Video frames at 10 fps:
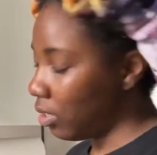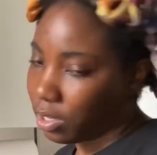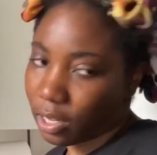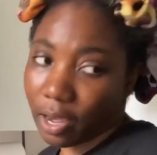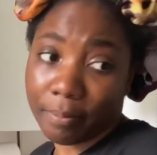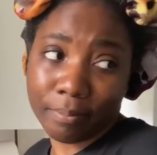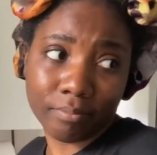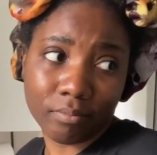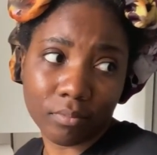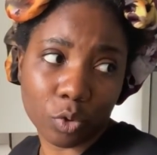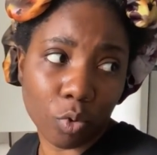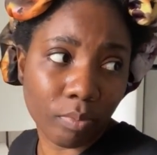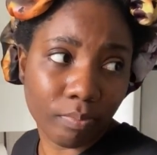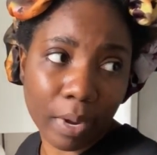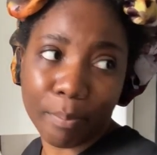yeah so
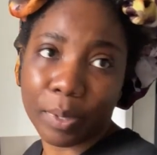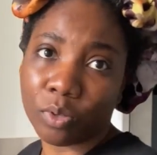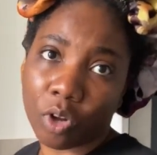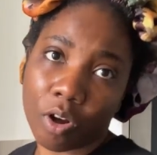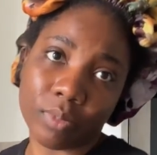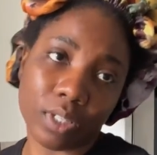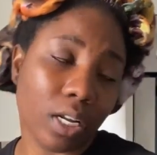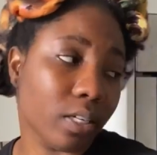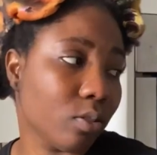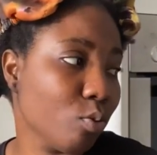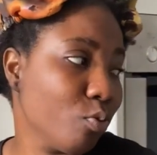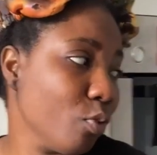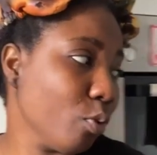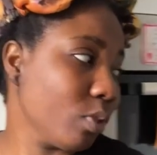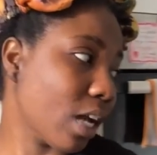my bill comes in like two
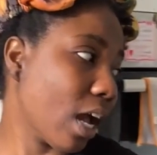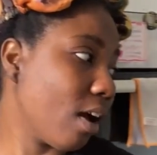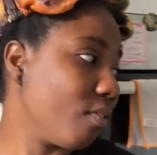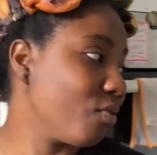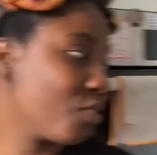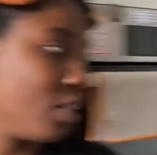folds i have